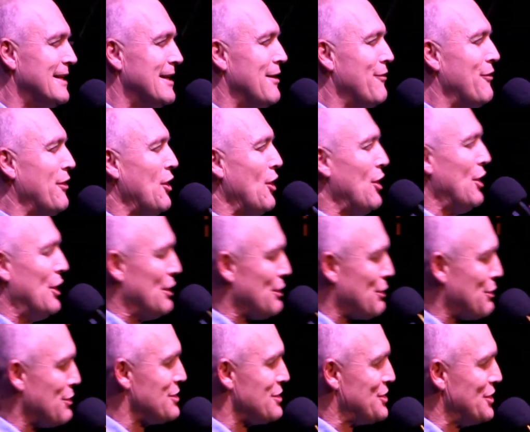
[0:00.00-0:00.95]
the earth
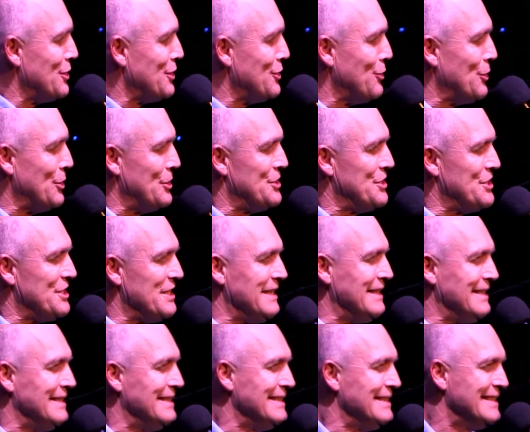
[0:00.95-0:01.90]
is the Lord's
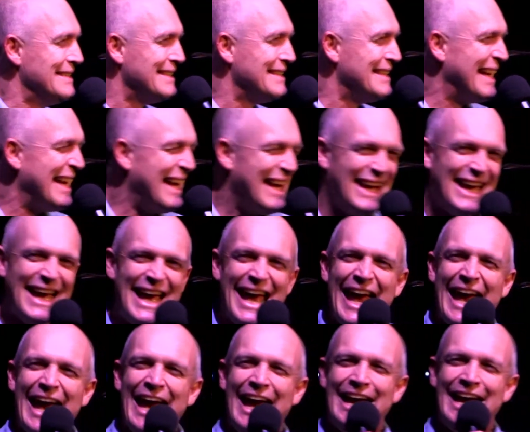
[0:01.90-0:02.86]

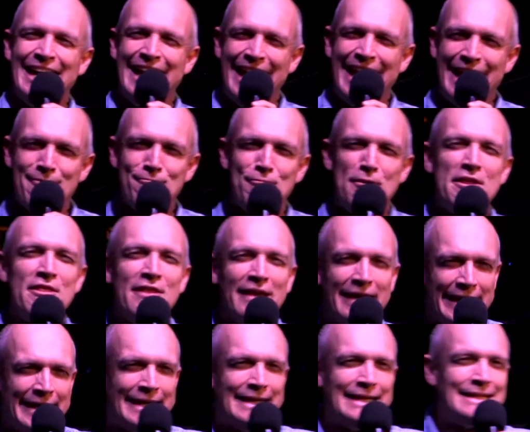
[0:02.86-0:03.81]
and everything
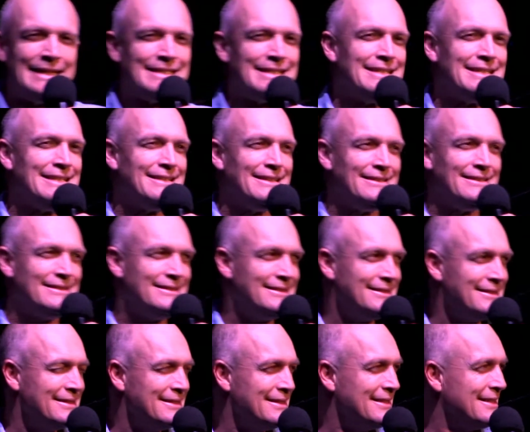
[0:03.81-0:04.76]
in
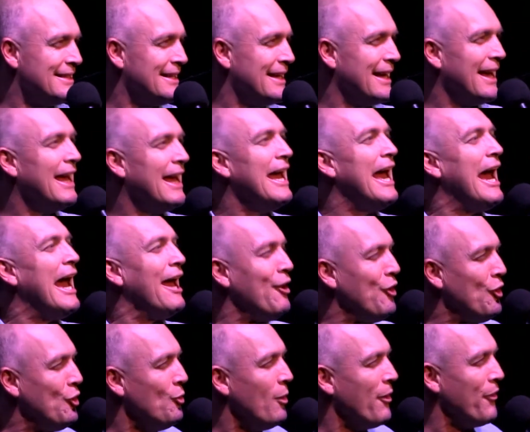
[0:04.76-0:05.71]
it, and
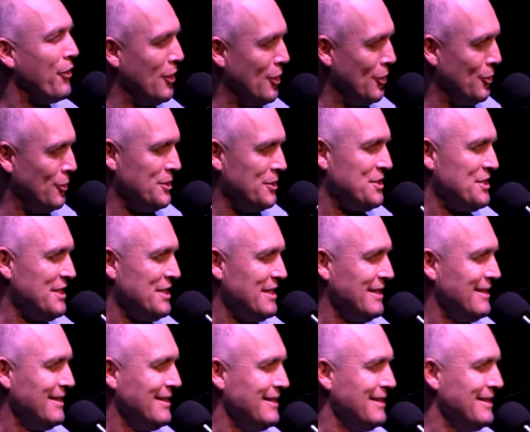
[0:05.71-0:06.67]
you are the Lord's
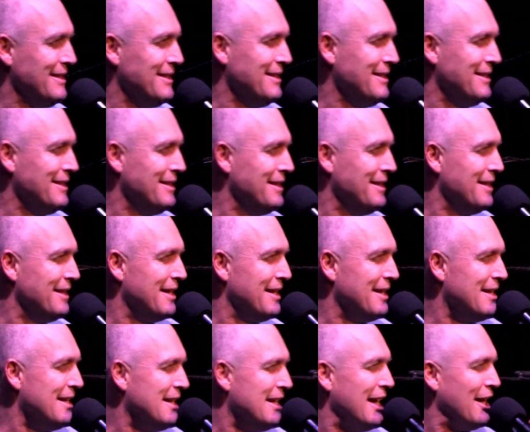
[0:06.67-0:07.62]

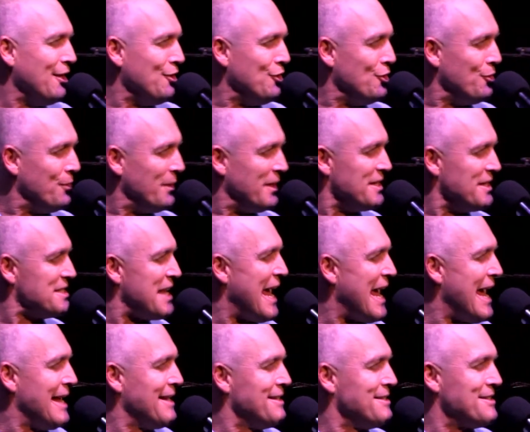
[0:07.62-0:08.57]
and you're in his
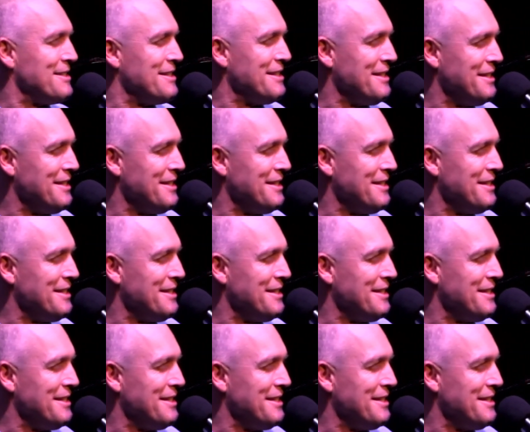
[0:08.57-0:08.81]
hands.